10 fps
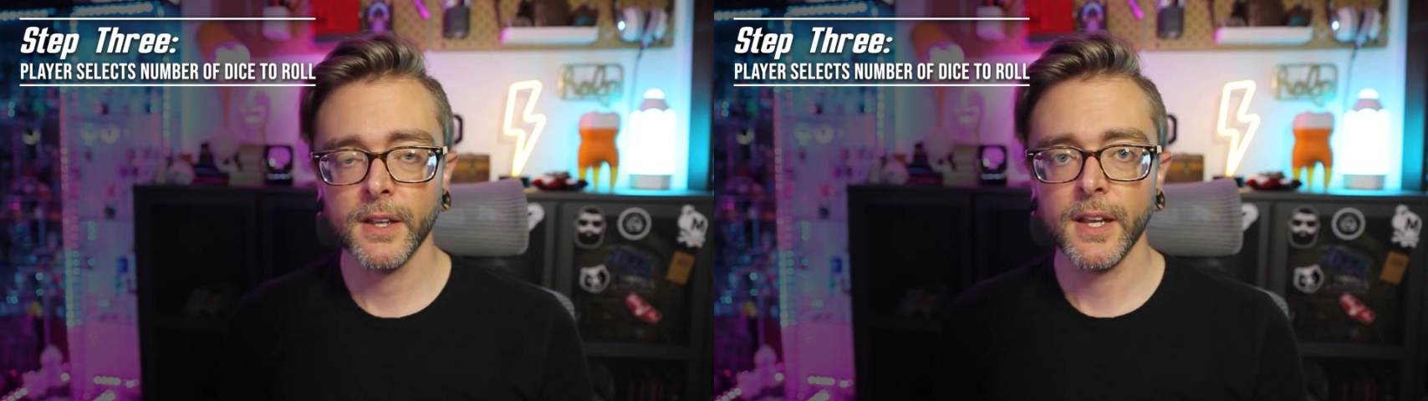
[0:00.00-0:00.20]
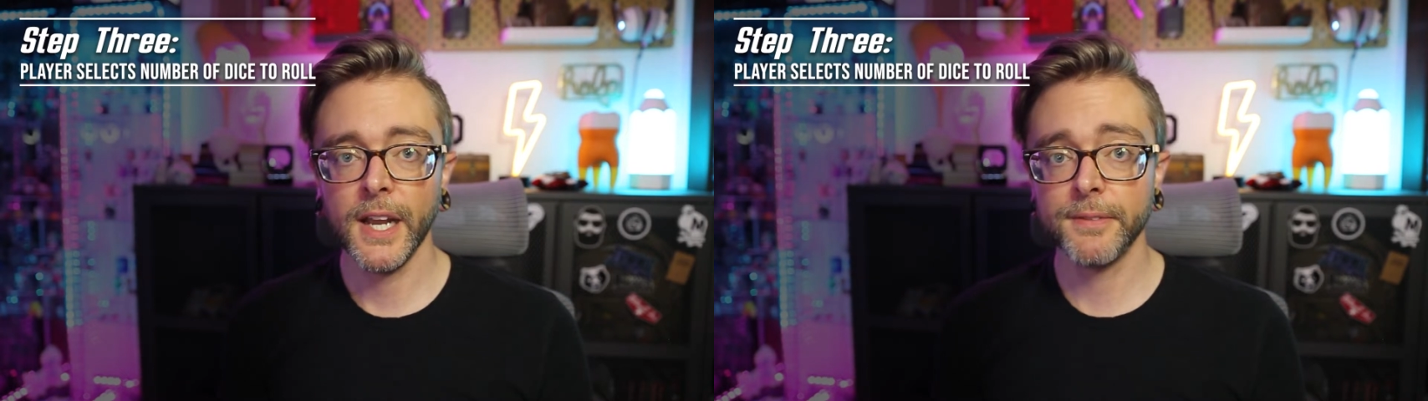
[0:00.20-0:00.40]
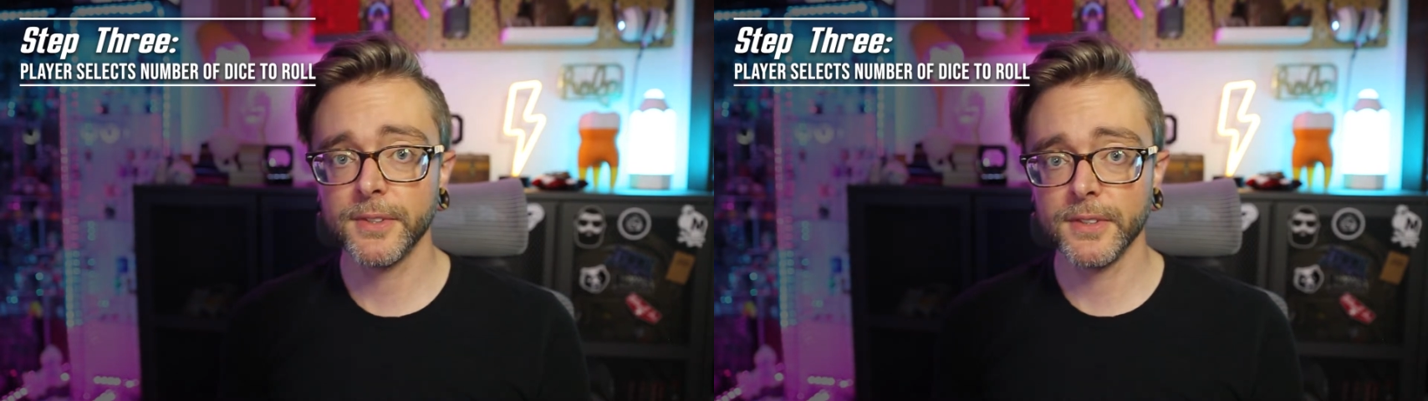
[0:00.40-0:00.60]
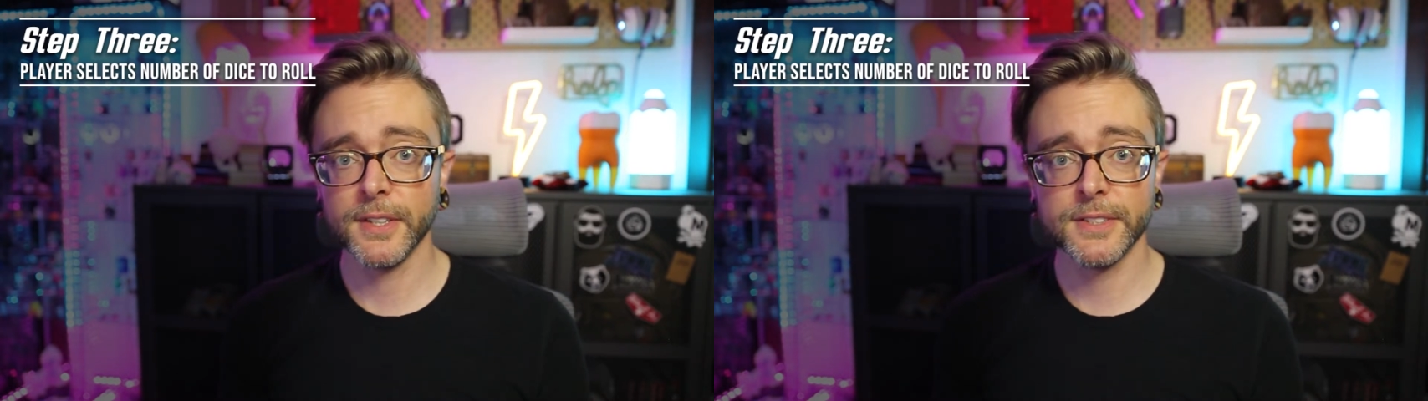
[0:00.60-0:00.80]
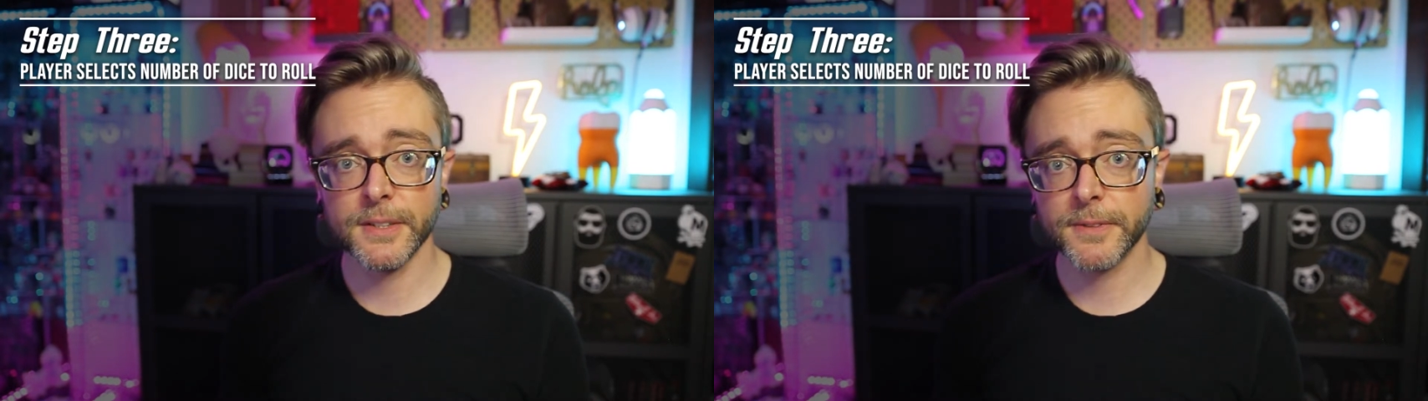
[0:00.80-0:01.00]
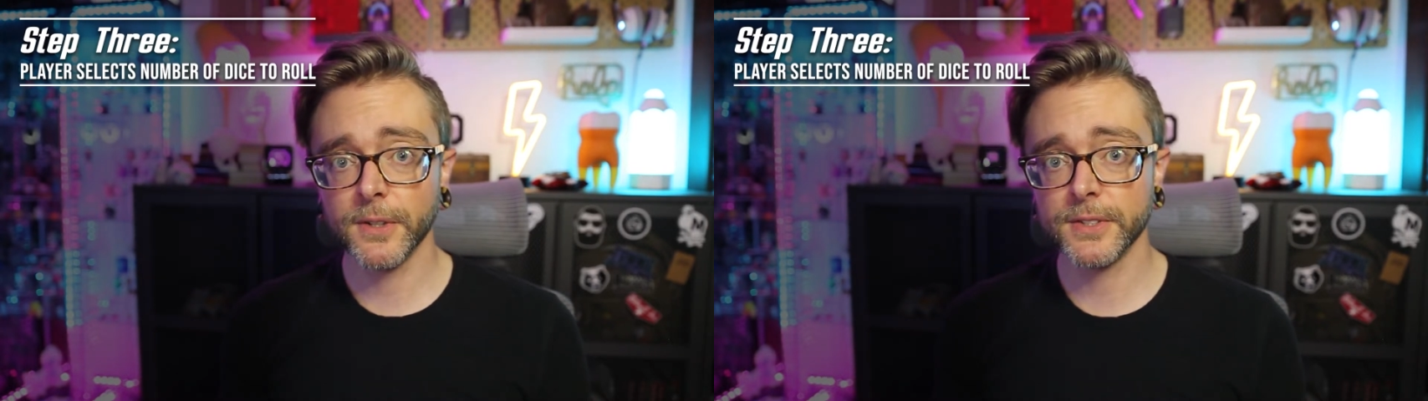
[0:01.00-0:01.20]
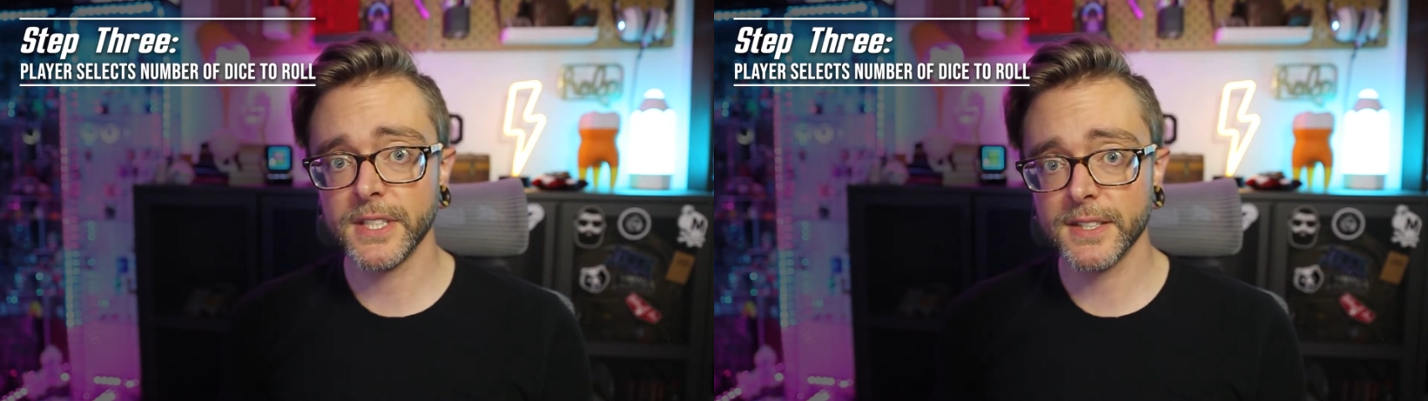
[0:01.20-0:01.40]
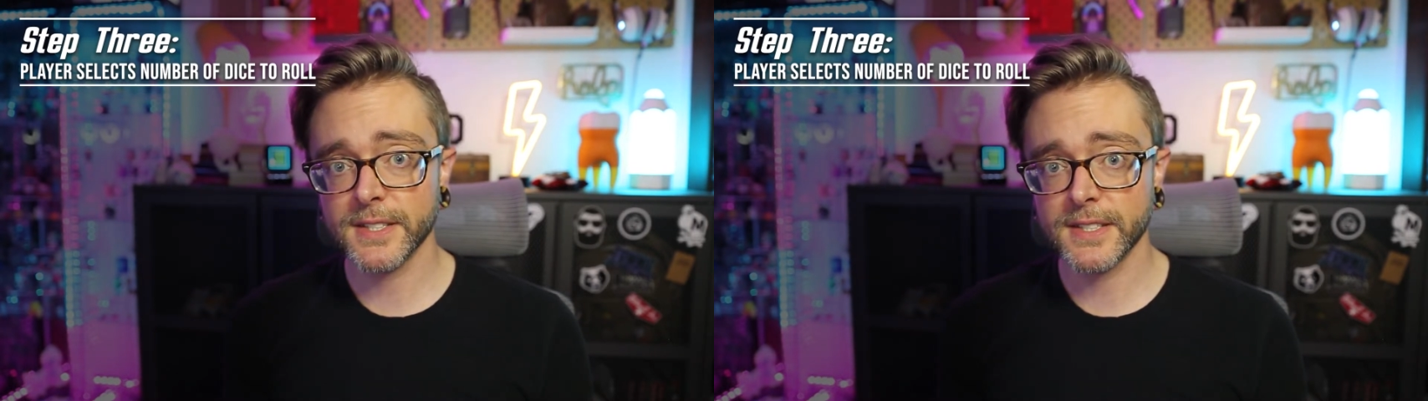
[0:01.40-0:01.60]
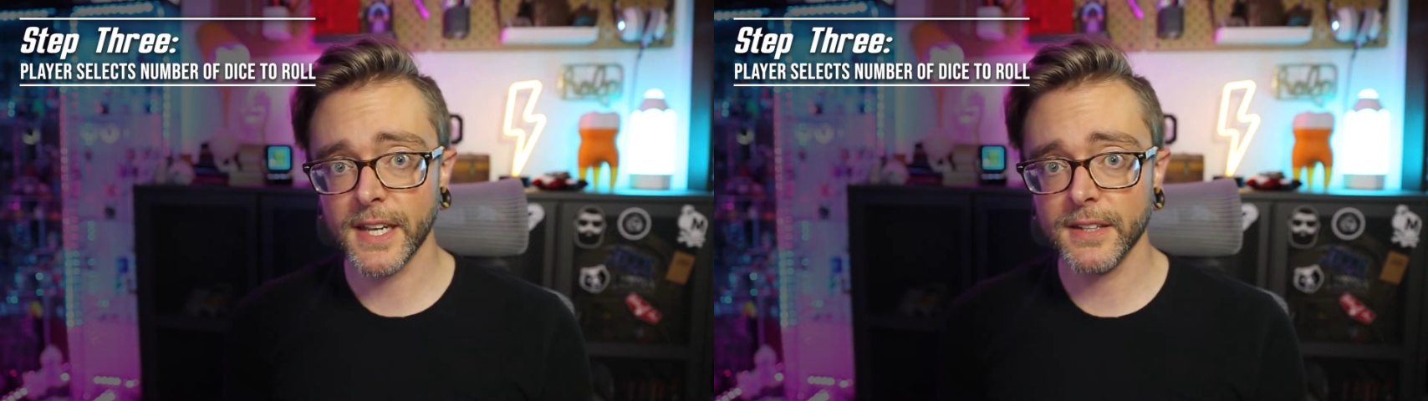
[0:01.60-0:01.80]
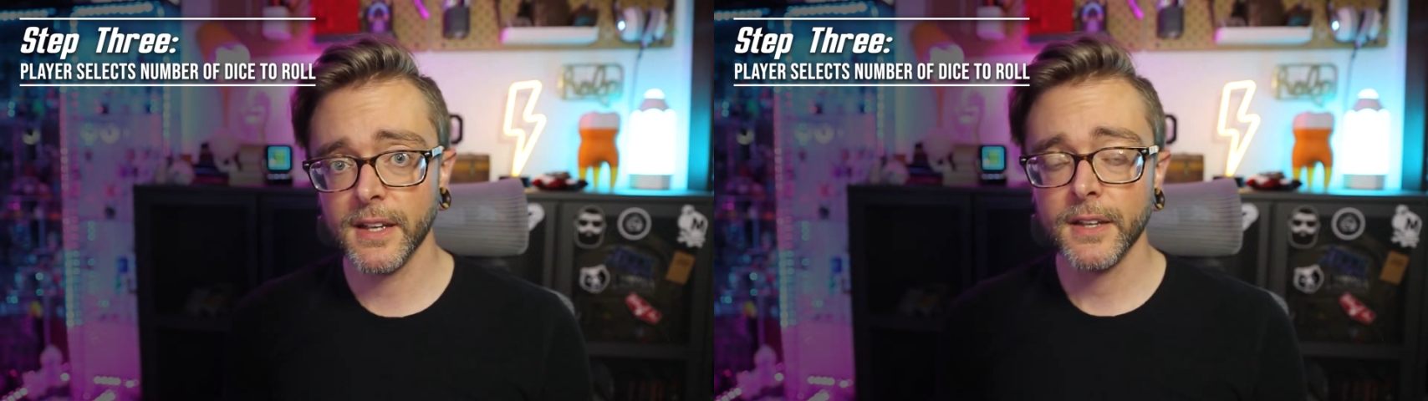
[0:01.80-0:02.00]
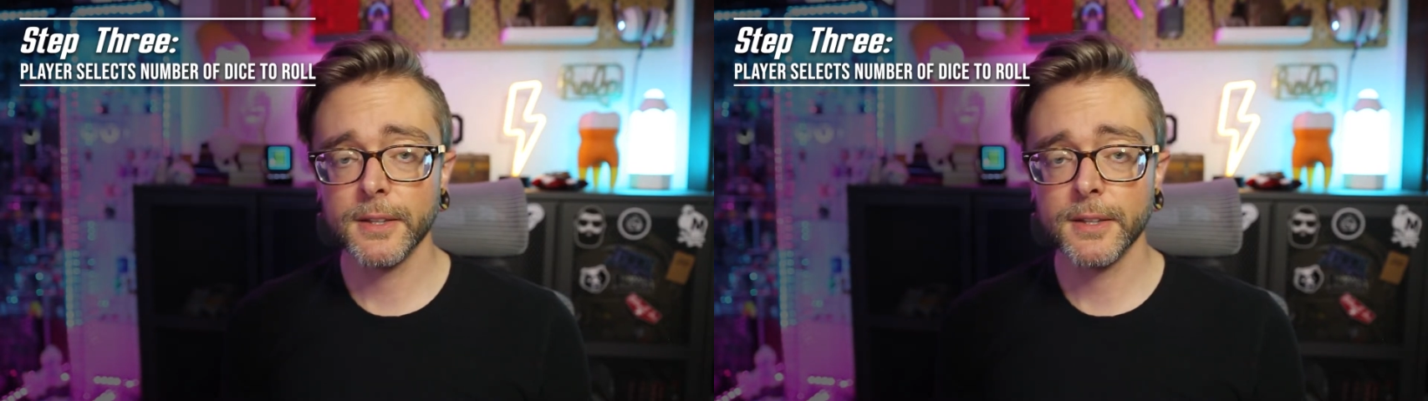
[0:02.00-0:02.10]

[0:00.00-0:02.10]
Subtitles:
After the difficulty is set,